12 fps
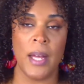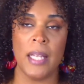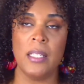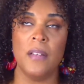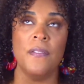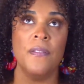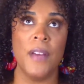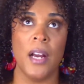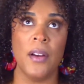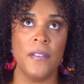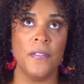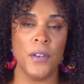That's the
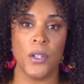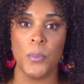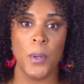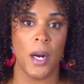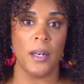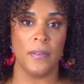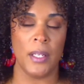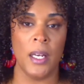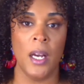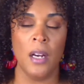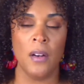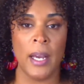very first part of
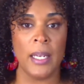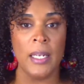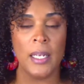it, right?